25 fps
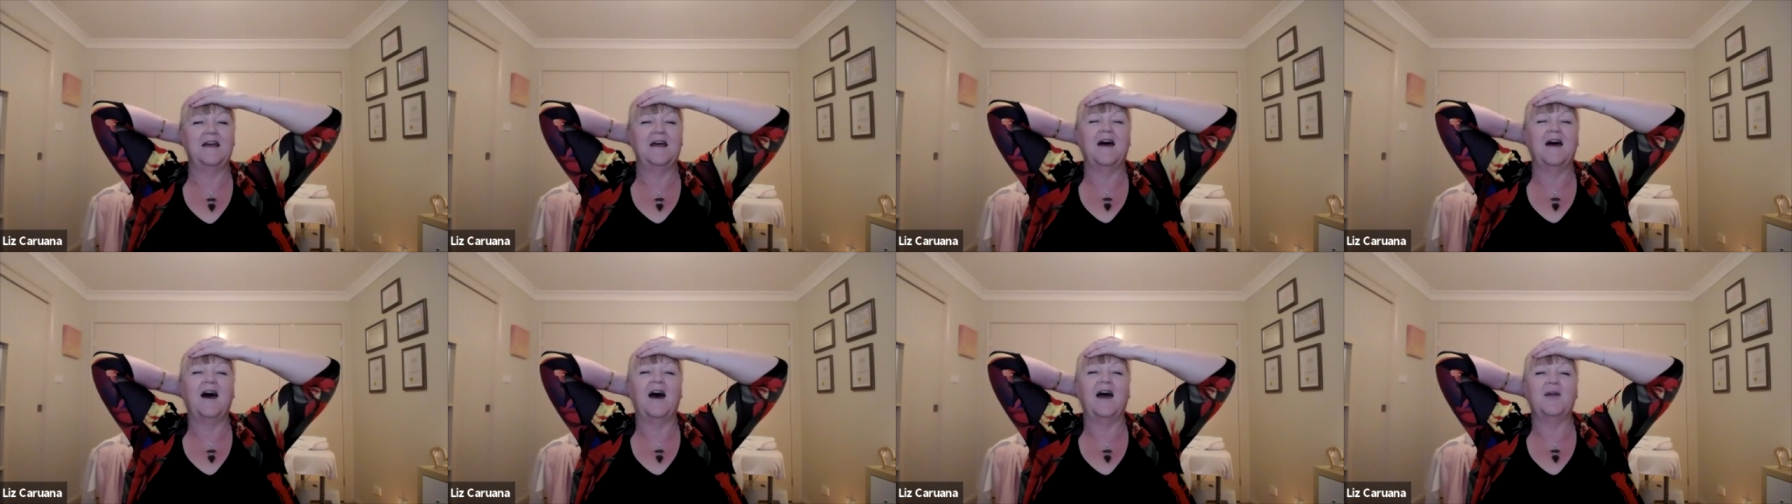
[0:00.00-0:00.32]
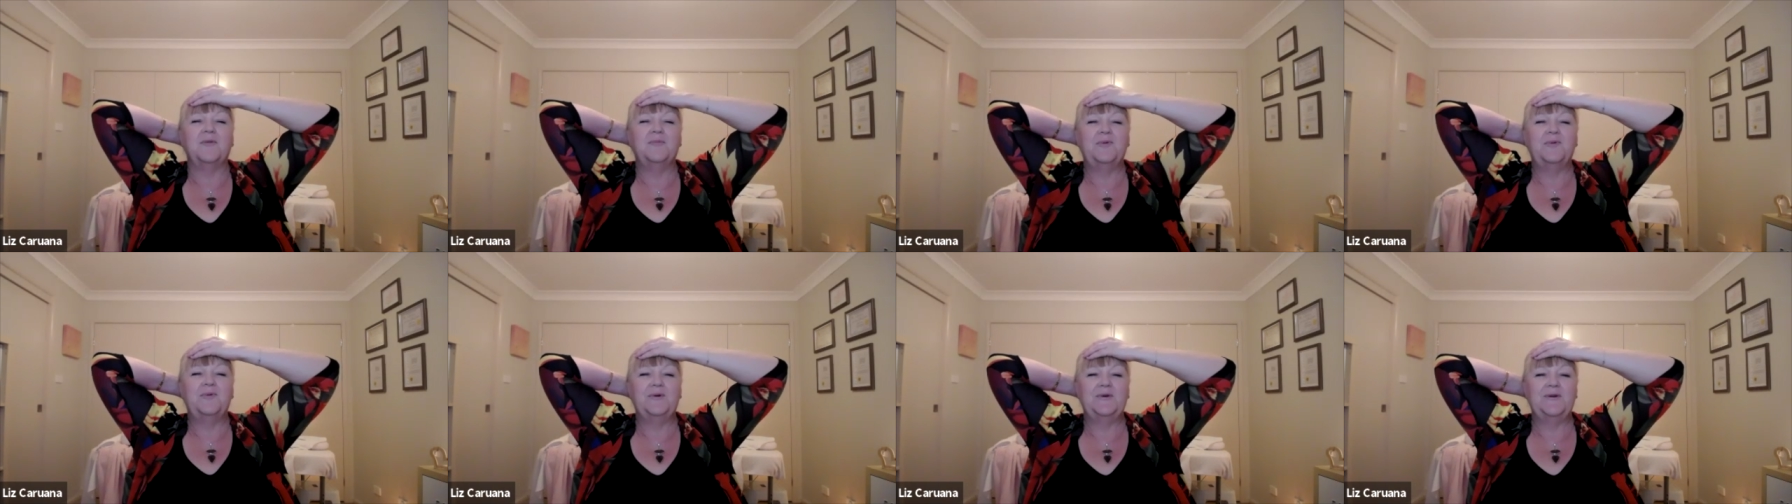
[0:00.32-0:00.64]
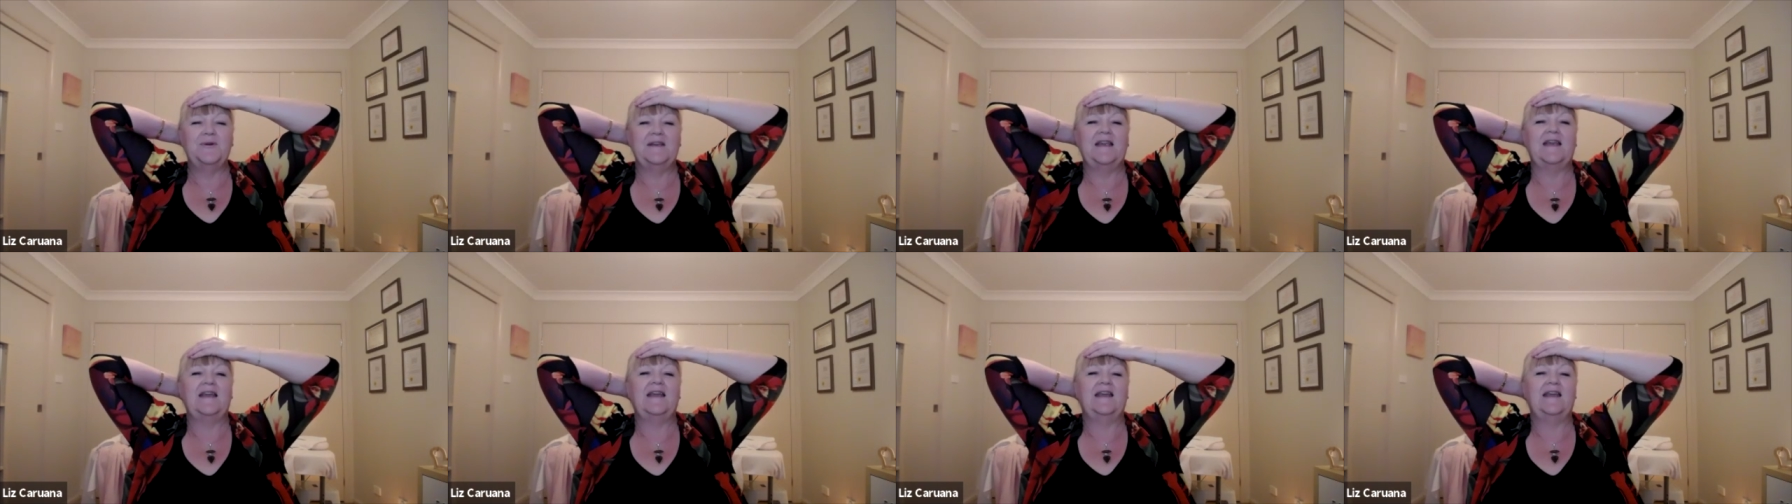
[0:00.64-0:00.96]
I put
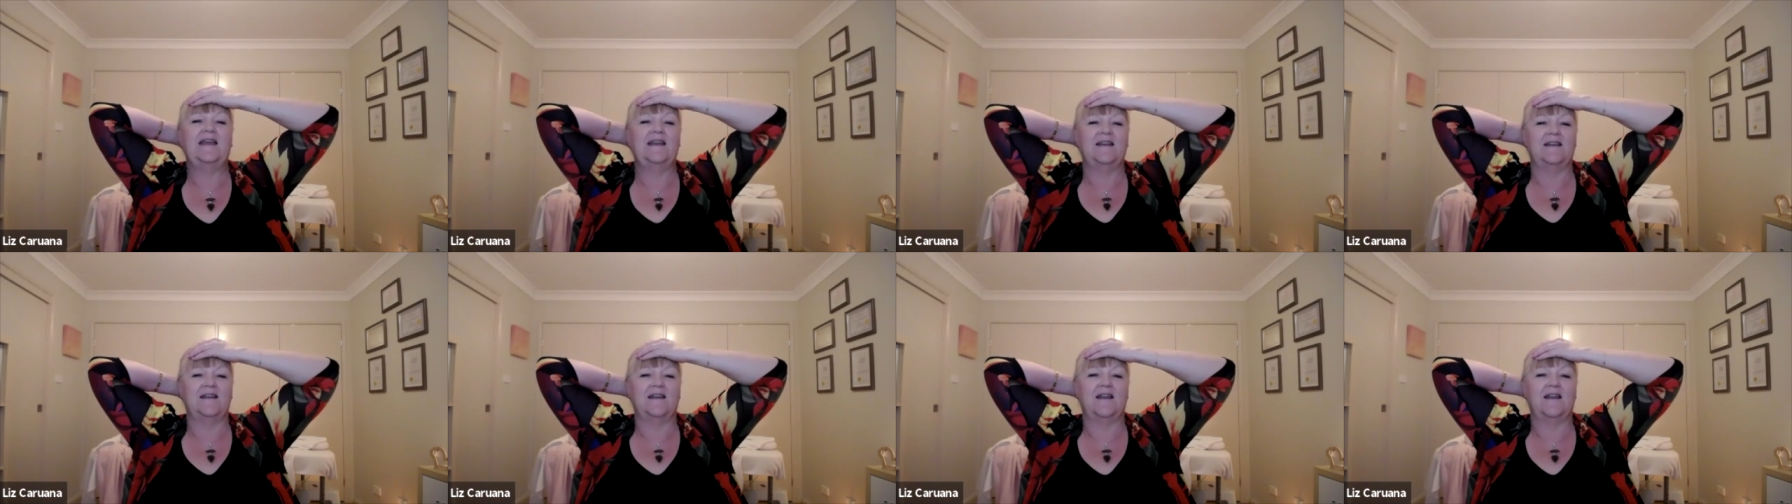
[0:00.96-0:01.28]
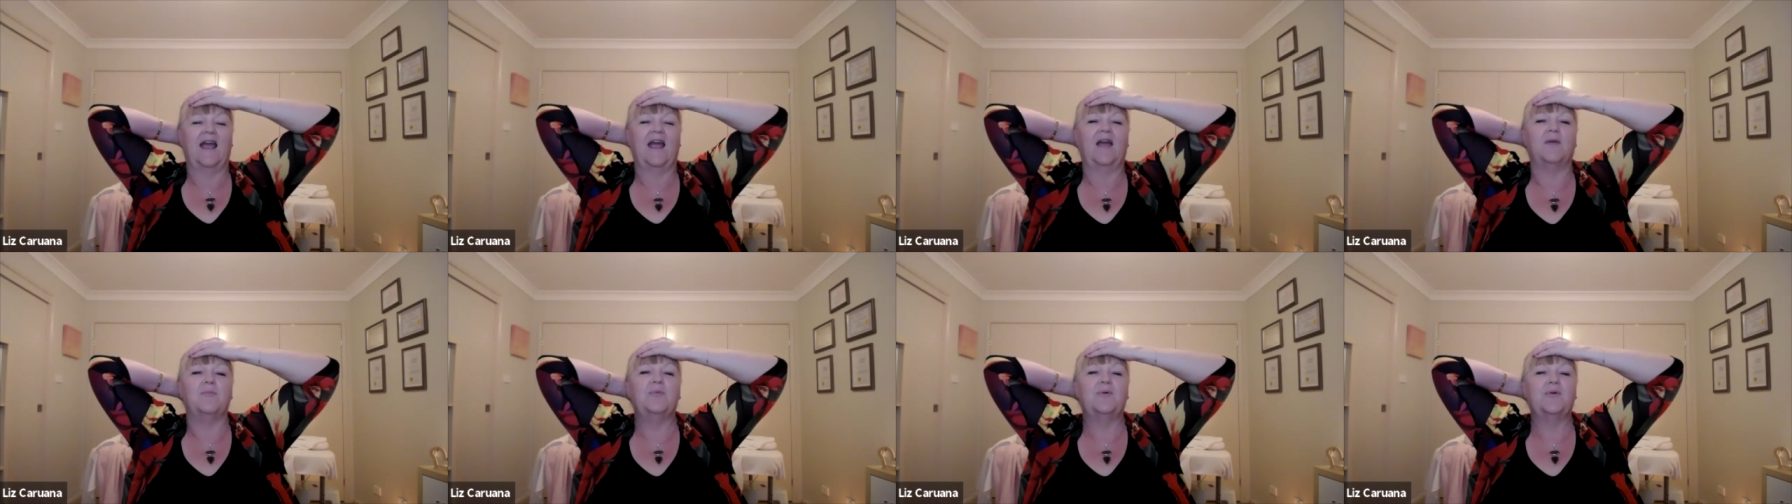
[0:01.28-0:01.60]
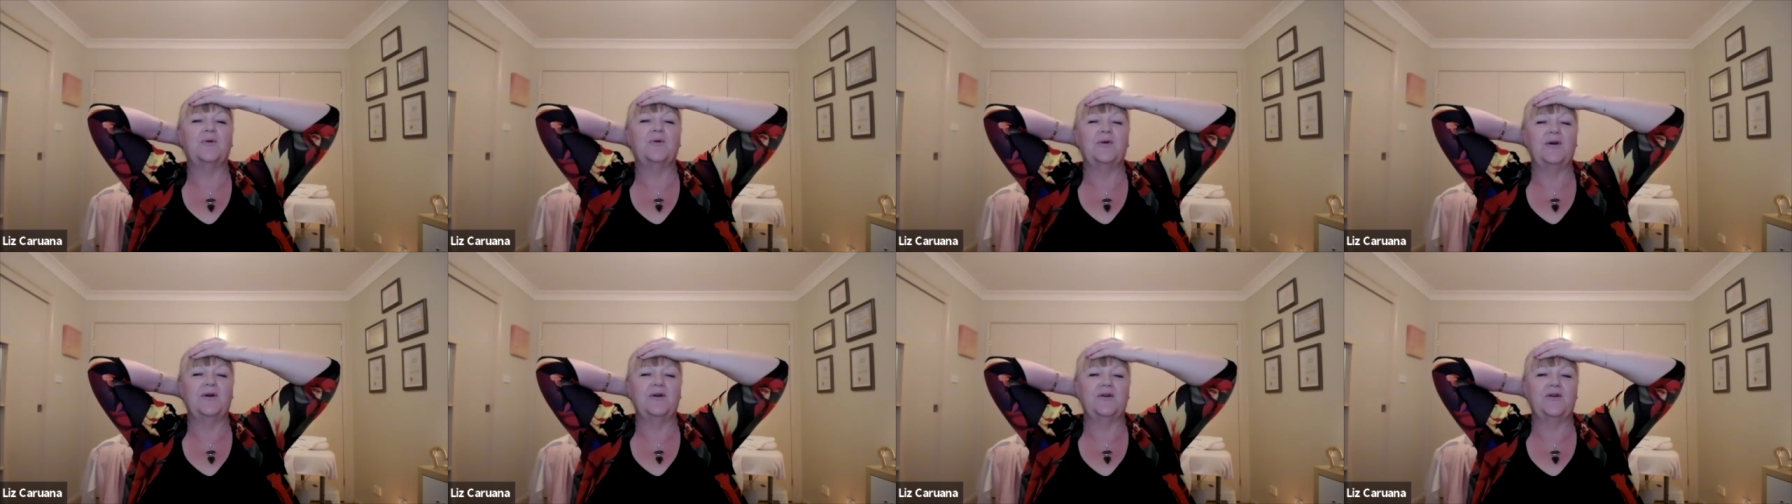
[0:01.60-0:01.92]
in and
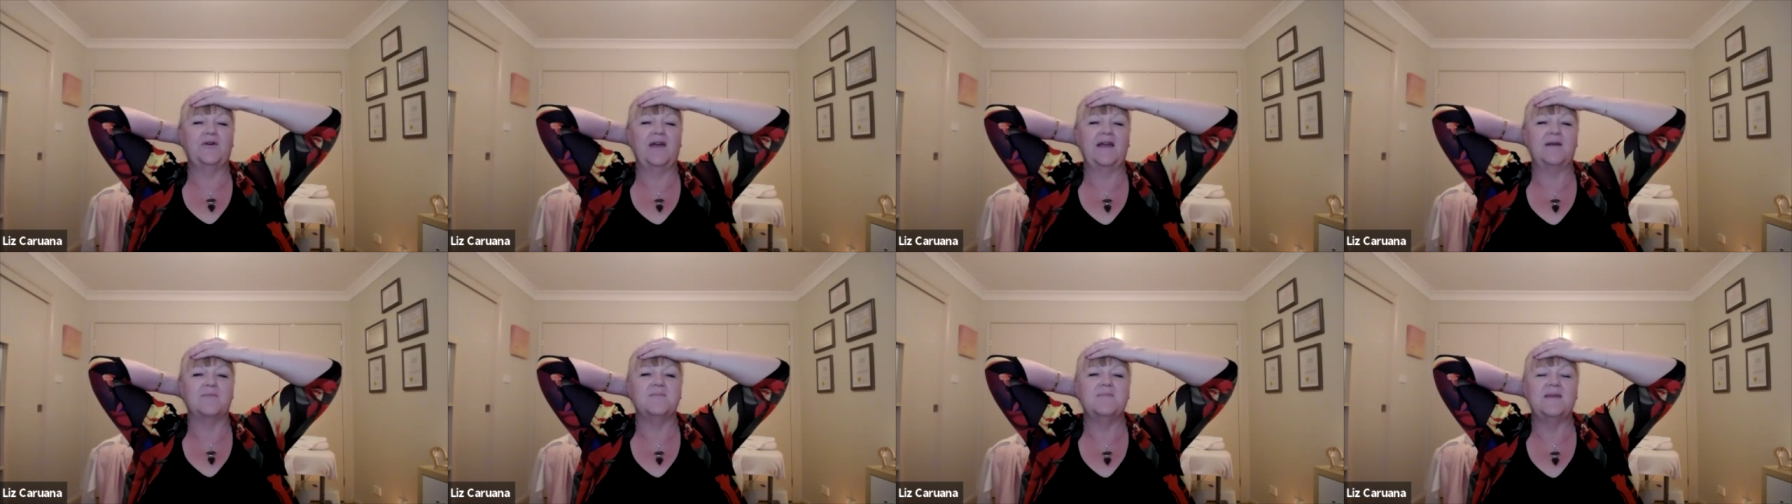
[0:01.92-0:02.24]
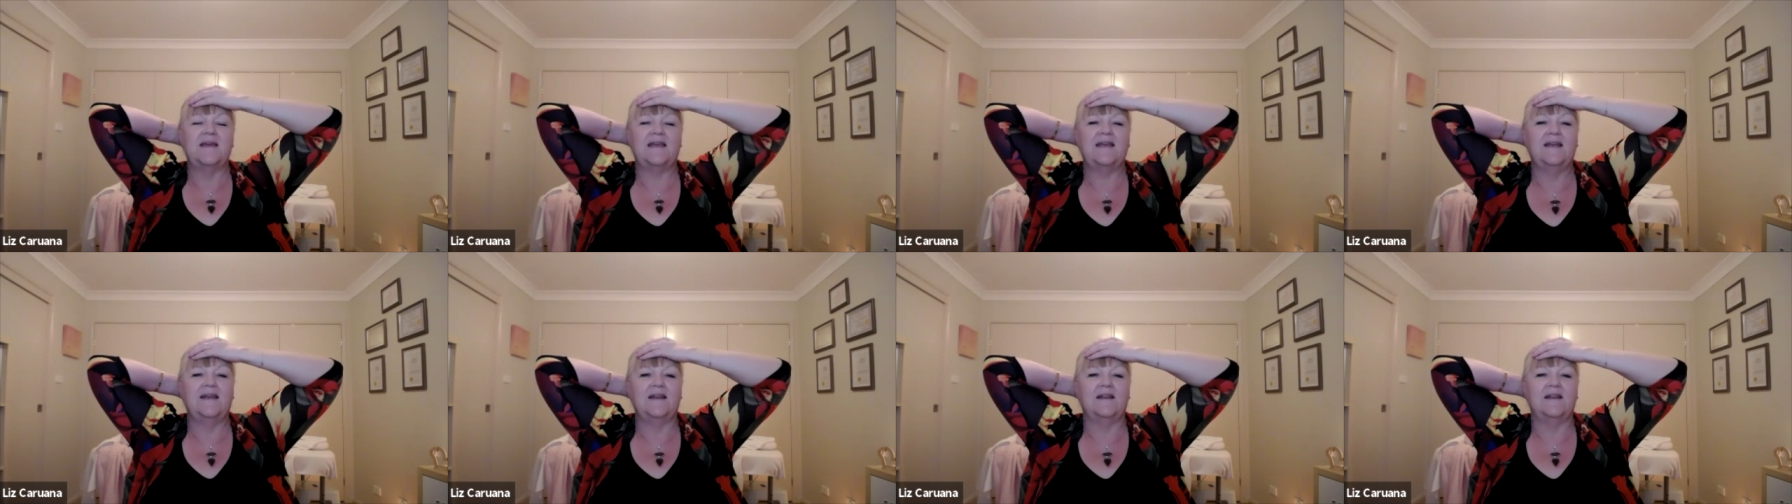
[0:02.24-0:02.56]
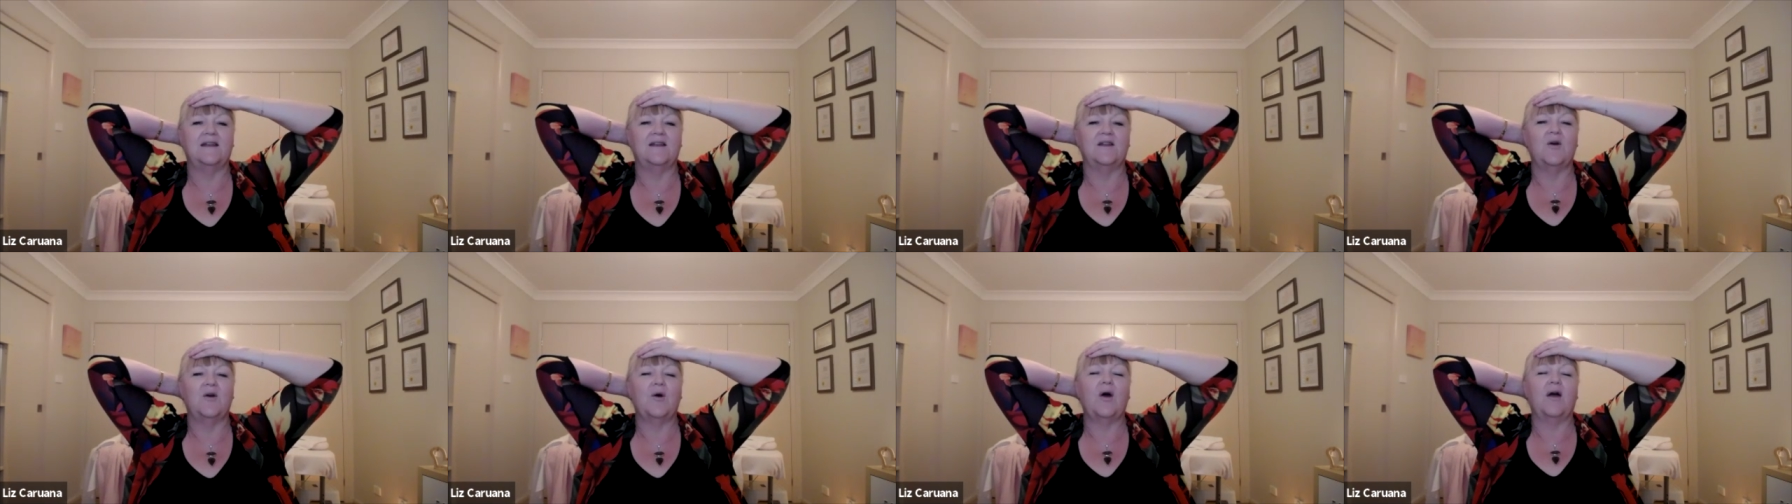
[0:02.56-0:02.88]
program
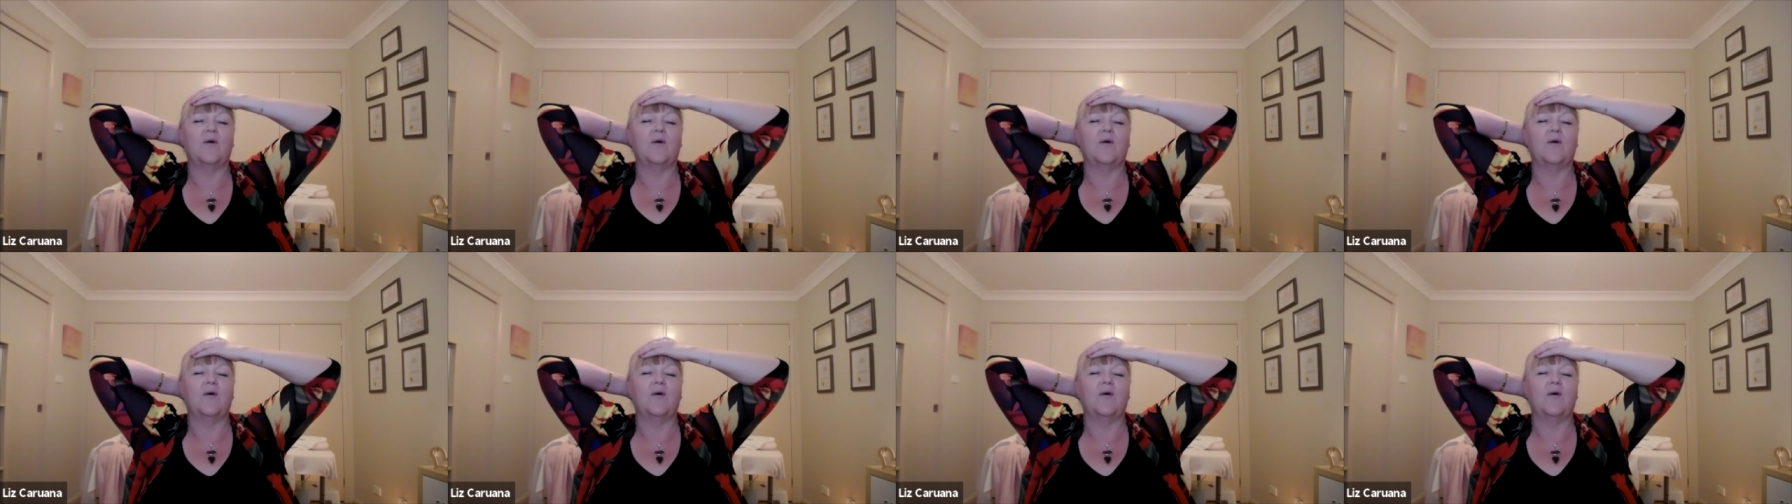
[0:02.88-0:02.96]
in